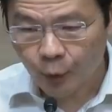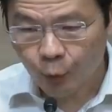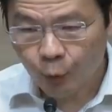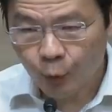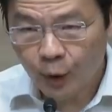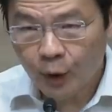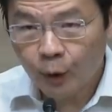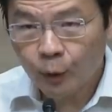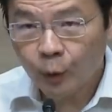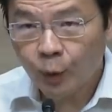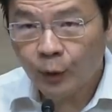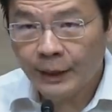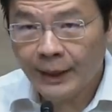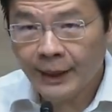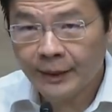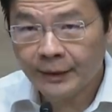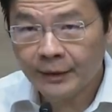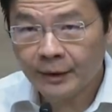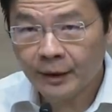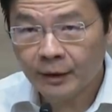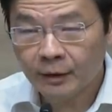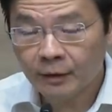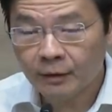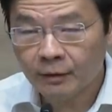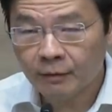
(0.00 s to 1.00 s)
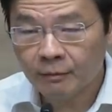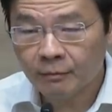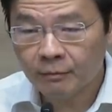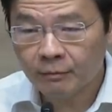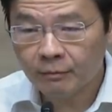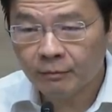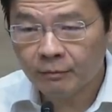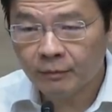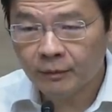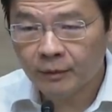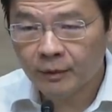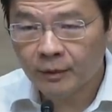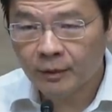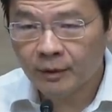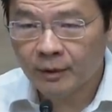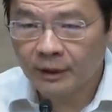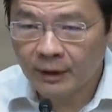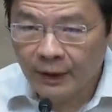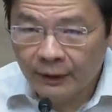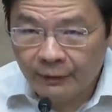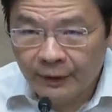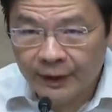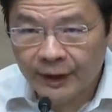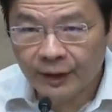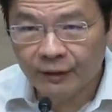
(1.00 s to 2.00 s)
we'll look at the
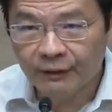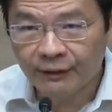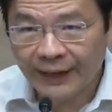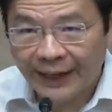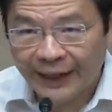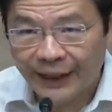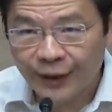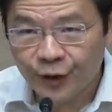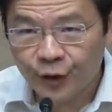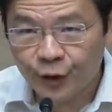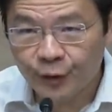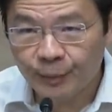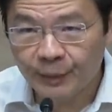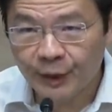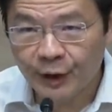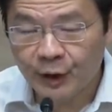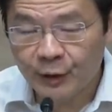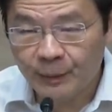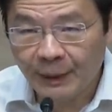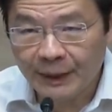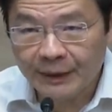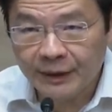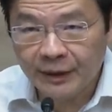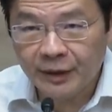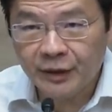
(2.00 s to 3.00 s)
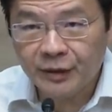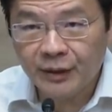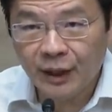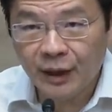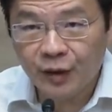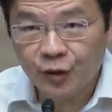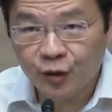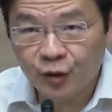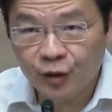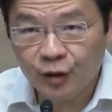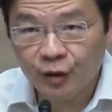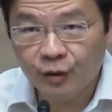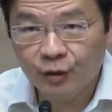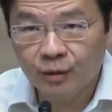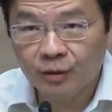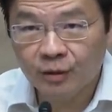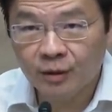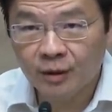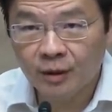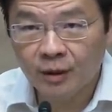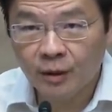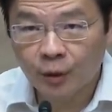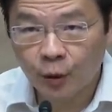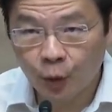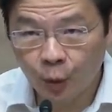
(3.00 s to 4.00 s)
living arrangements, but these are
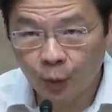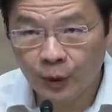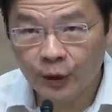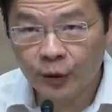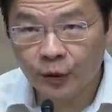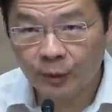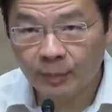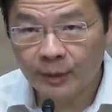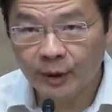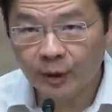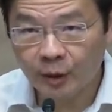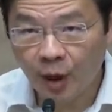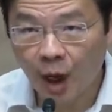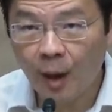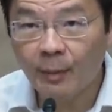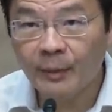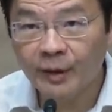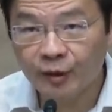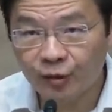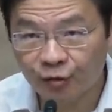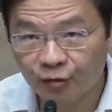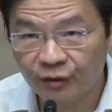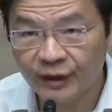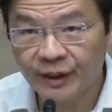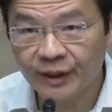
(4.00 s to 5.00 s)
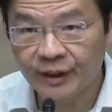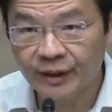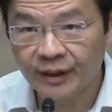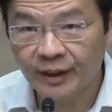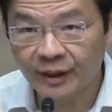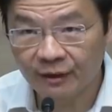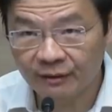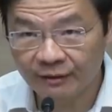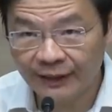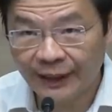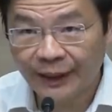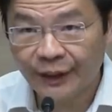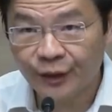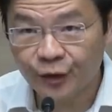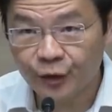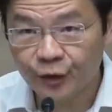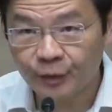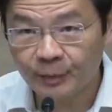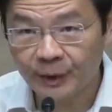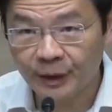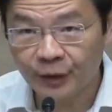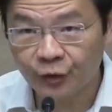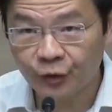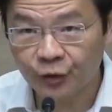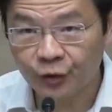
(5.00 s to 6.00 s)
still going to be dormitory
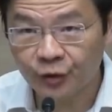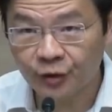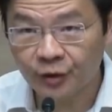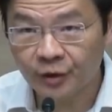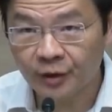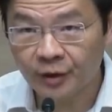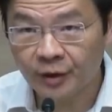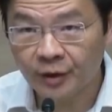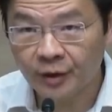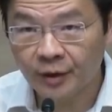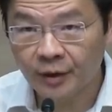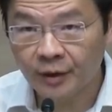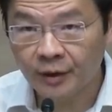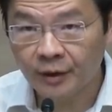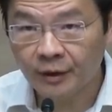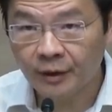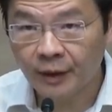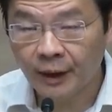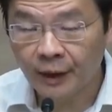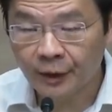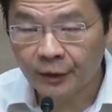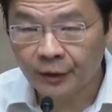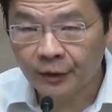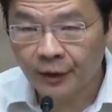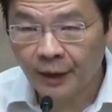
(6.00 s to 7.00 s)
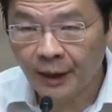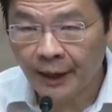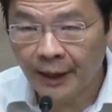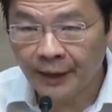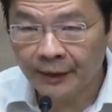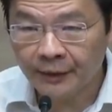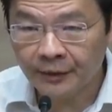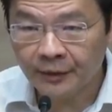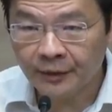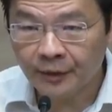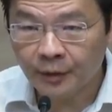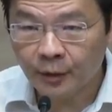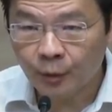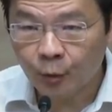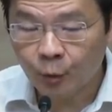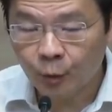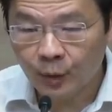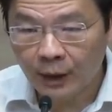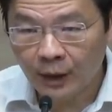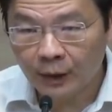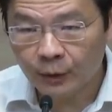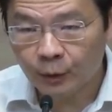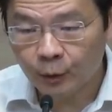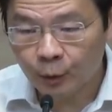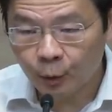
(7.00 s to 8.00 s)
arrangements, right? And
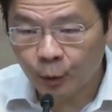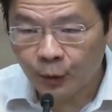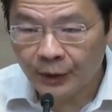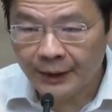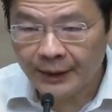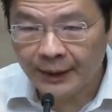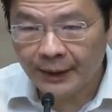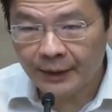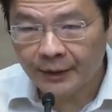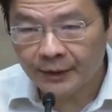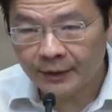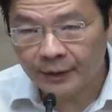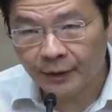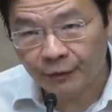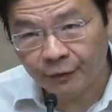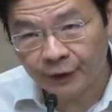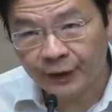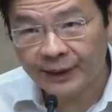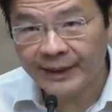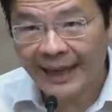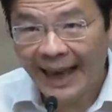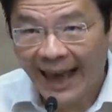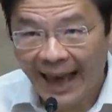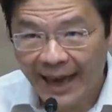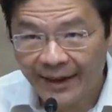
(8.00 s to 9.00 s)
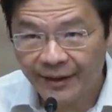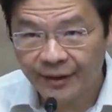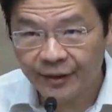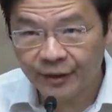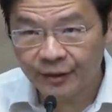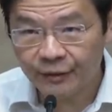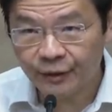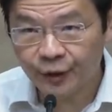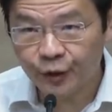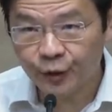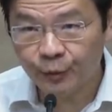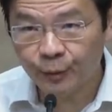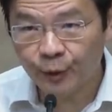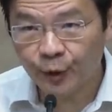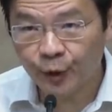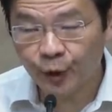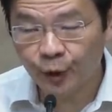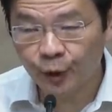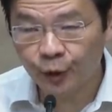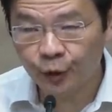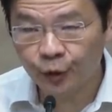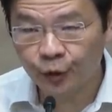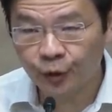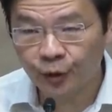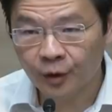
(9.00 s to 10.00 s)
we are looking at different categories
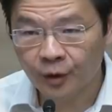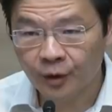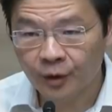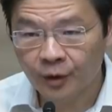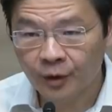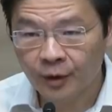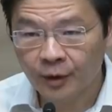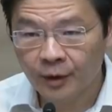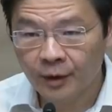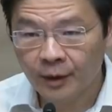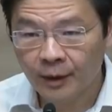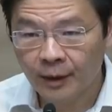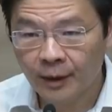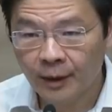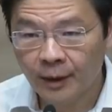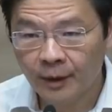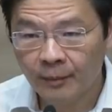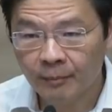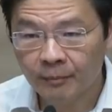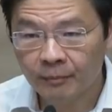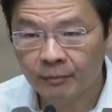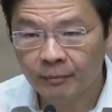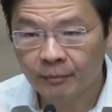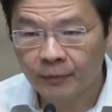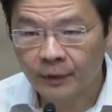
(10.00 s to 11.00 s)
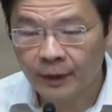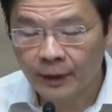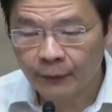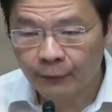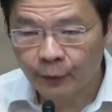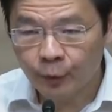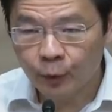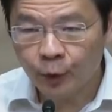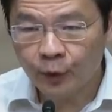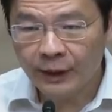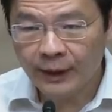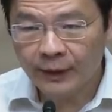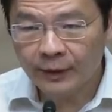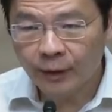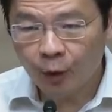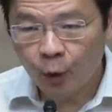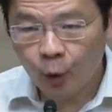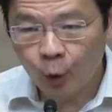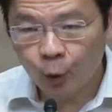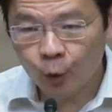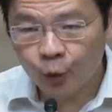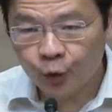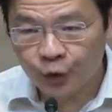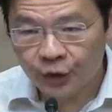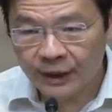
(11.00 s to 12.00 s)
because if you look at the
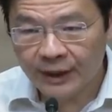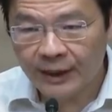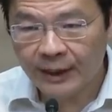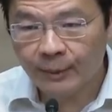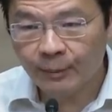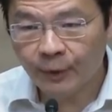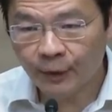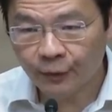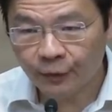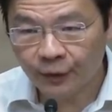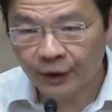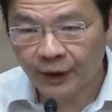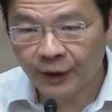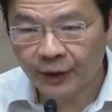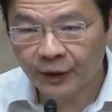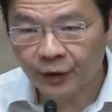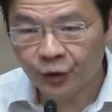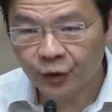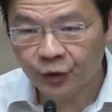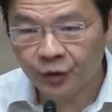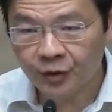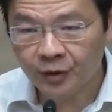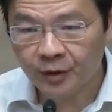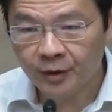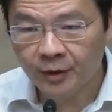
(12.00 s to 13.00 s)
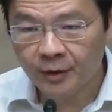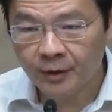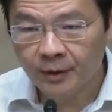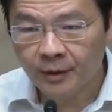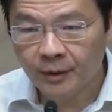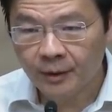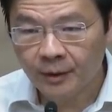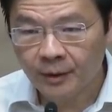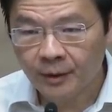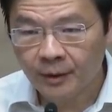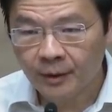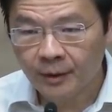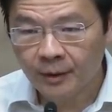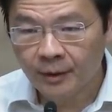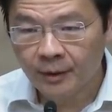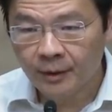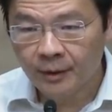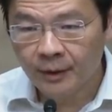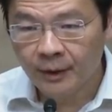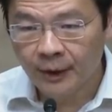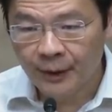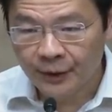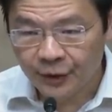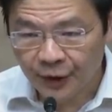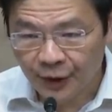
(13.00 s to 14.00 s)
whole scheme of things,
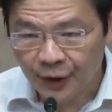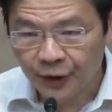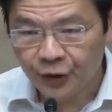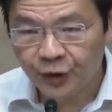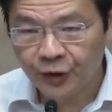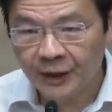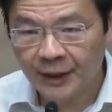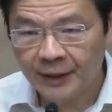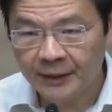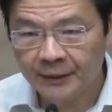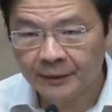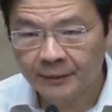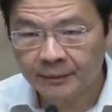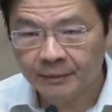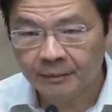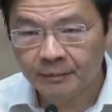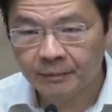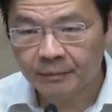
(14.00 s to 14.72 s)
as I said,